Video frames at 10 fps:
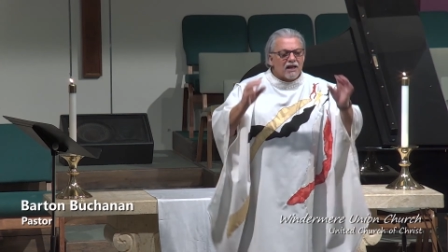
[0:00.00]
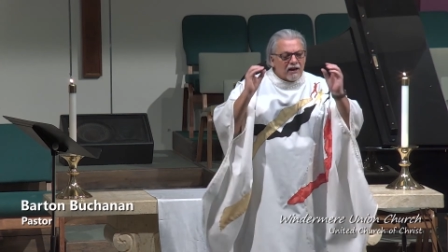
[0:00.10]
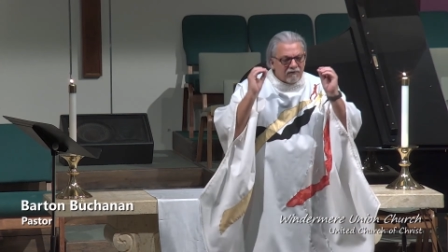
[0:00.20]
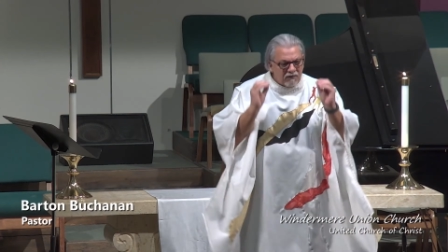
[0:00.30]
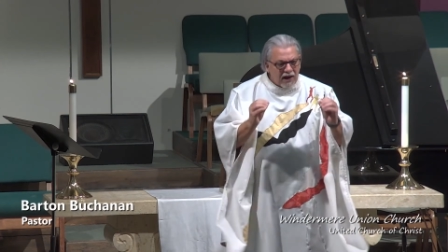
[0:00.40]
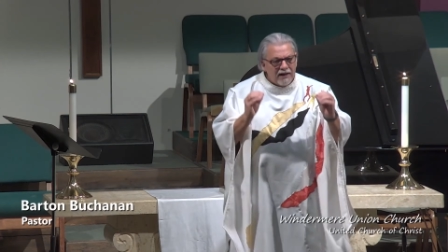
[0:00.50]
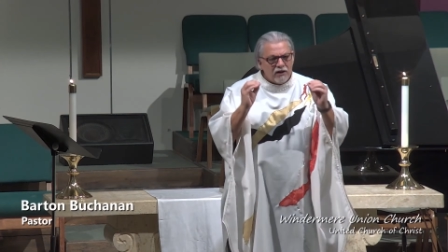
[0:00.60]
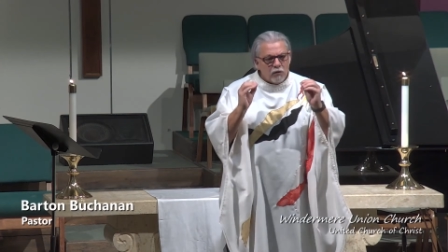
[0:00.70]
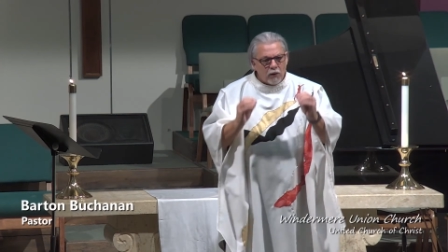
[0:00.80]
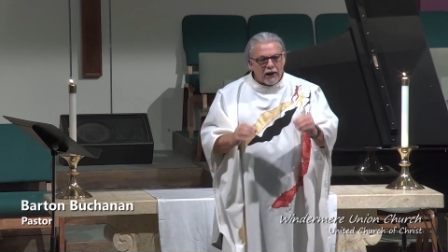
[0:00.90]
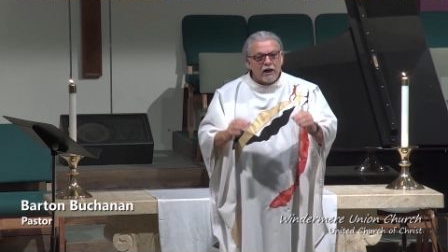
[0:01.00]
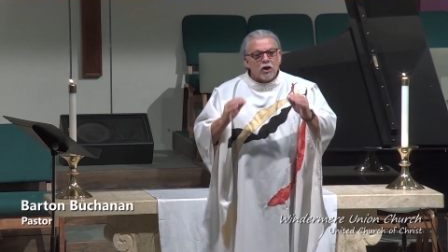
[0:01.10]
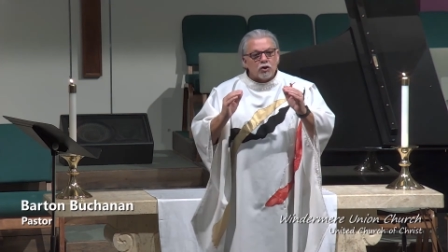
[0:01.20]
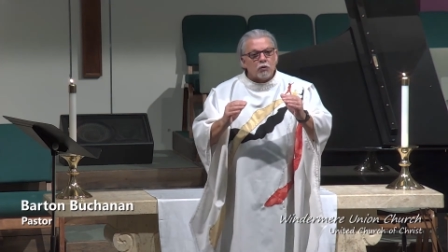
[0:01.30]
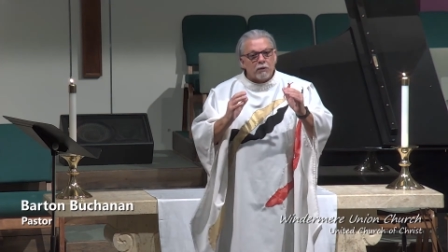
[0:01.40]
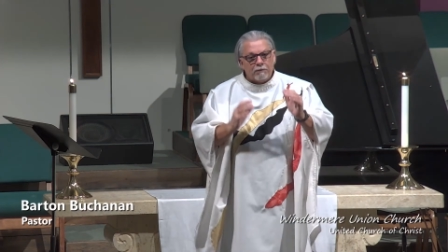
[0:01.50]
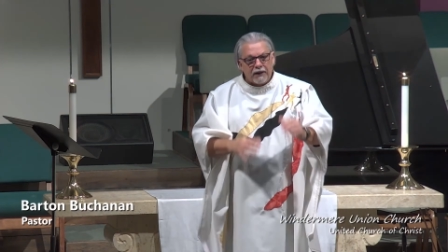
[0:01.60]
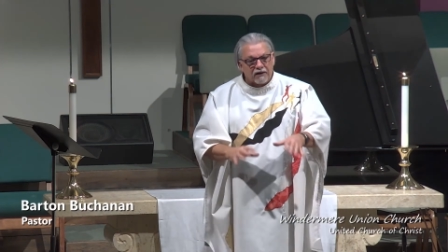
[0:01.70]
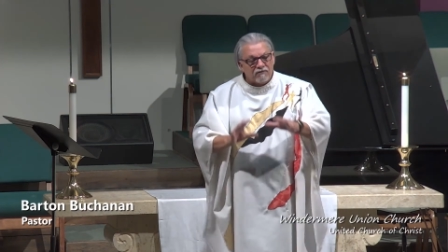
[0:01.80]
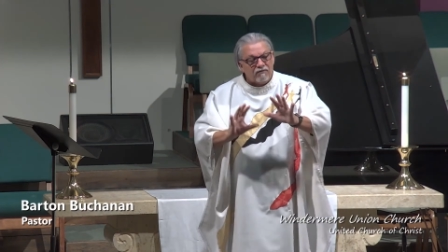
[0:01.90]
Find a way to to repent.
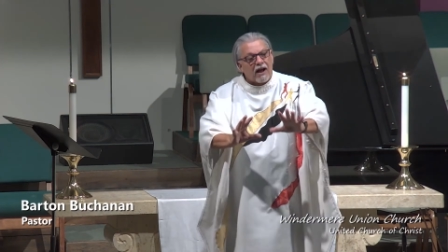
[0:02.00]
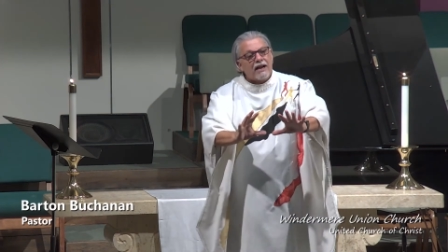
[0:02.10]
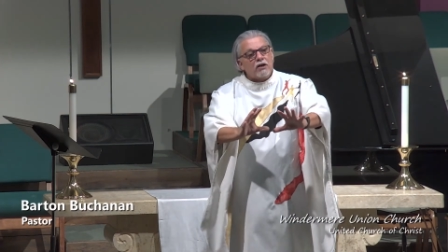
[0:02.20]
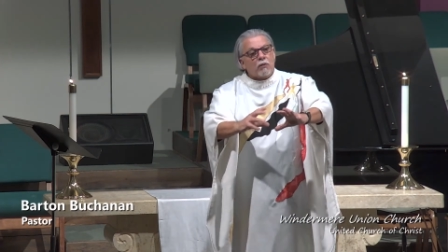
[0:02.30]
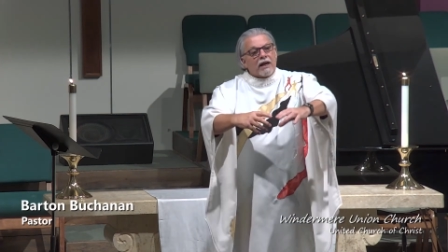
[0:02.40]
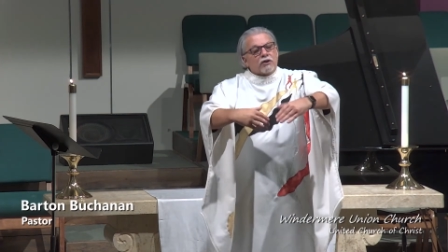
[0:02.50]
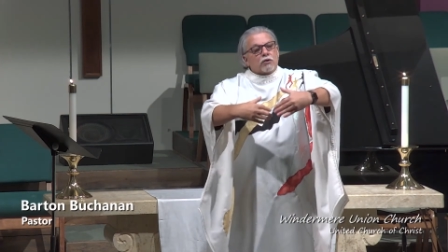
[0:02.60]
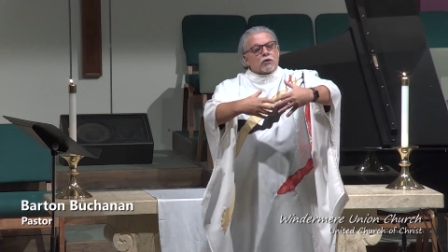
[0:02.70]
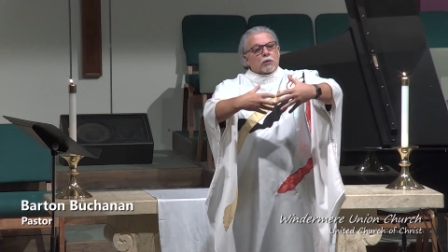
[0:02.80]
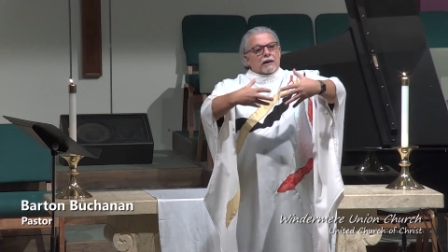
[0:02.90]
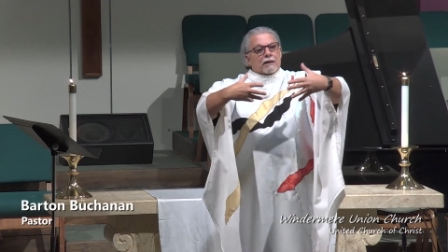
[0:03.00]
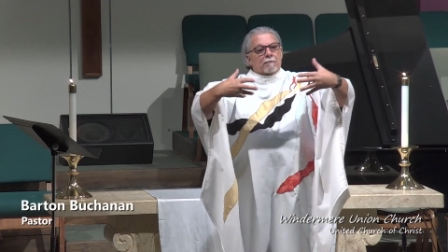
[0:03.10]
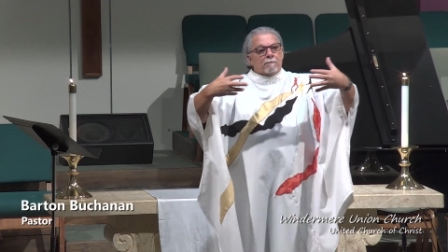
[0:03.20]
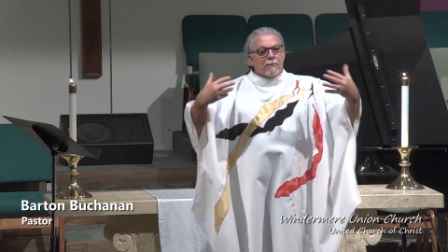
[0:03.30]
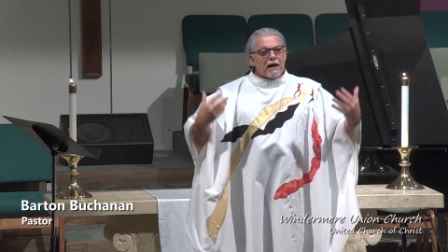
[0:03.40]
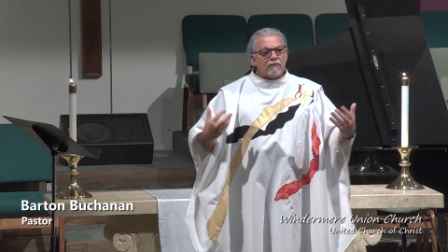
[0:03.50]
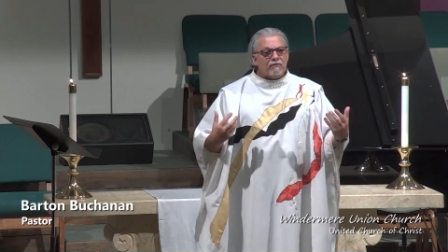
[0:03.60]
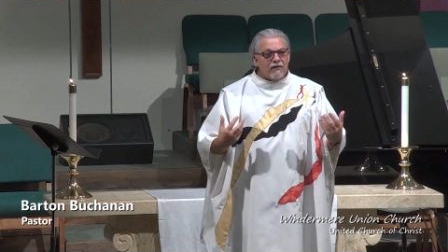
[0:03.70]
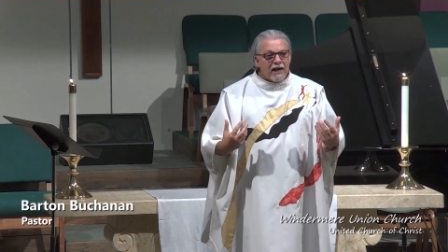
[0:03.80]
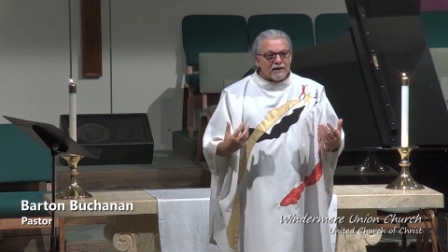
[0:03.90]
Find a way to do an about
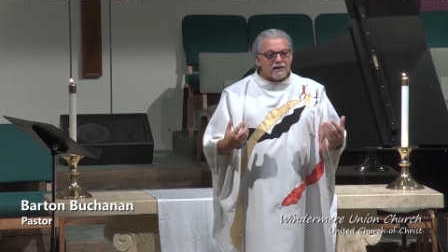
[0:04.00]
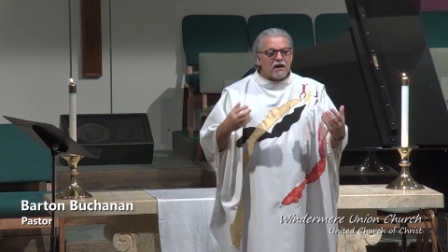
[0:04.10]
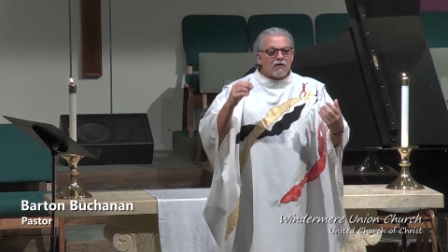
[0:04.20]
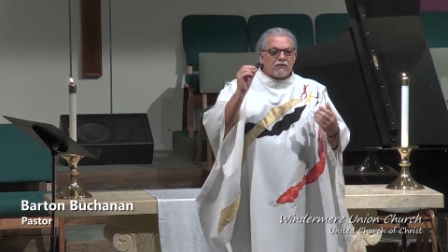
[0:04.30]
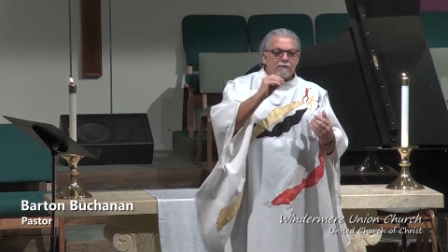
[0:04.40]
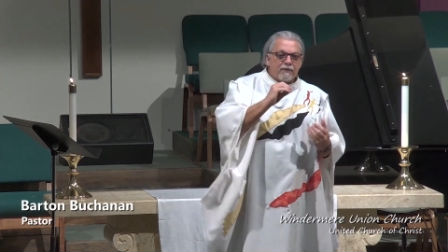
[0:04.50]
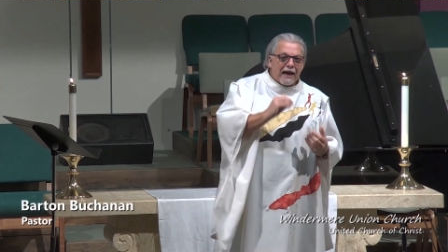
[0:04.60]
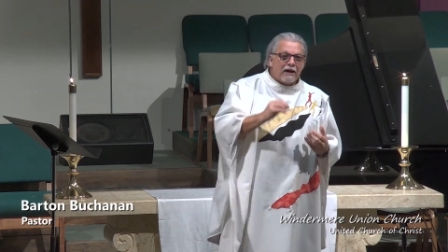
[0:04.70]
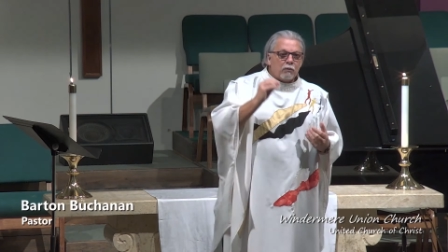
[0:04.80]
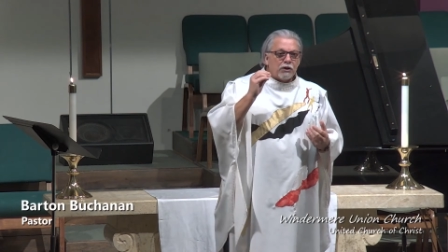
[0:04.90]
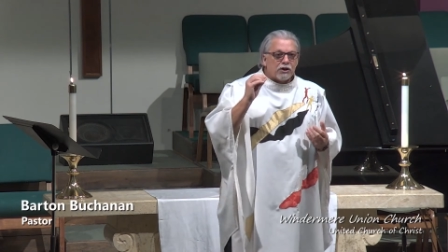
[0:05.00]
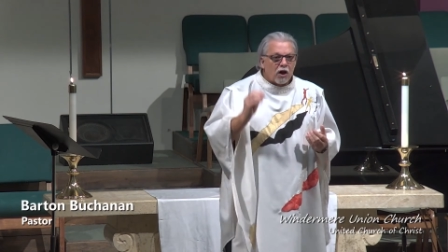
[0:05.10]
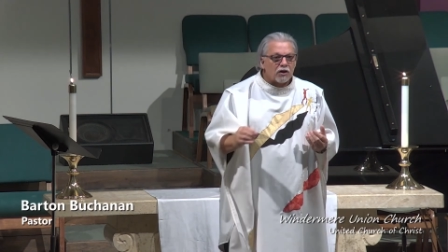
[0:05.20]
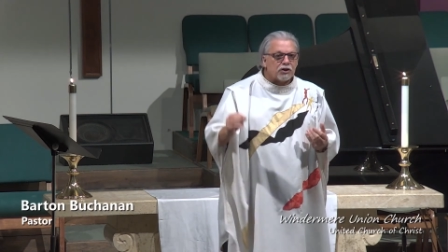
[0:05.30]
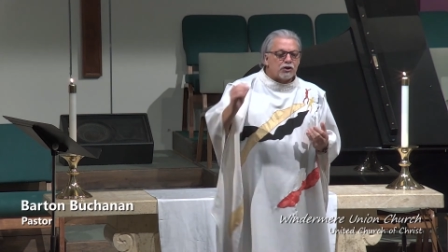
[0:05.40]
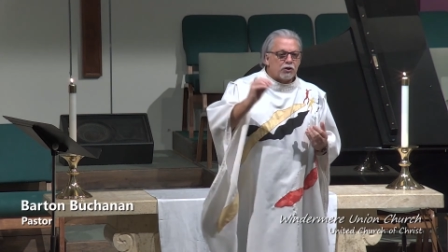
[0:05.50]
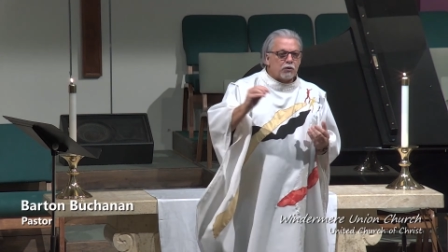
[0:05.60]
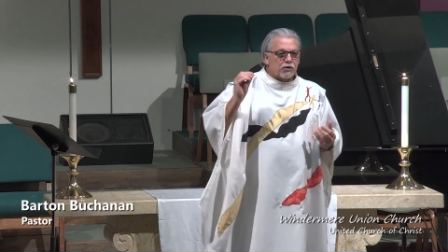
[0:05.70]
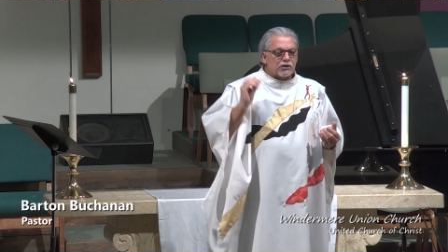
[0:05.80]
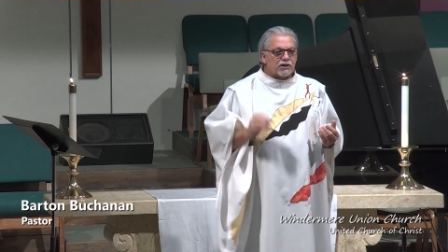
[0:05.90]
face from that which causes you to
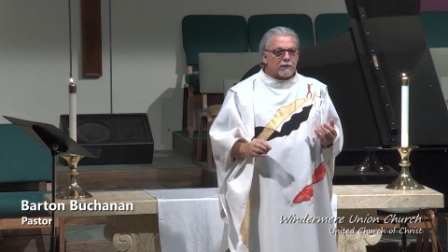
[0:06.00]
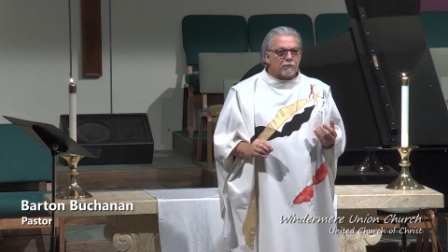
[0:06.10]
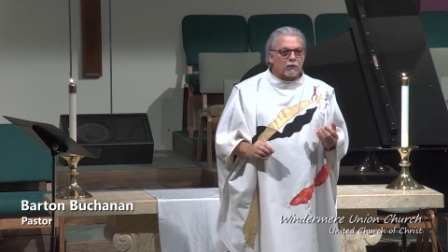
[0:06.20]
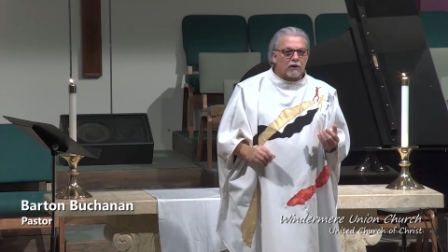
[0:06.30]
stumble.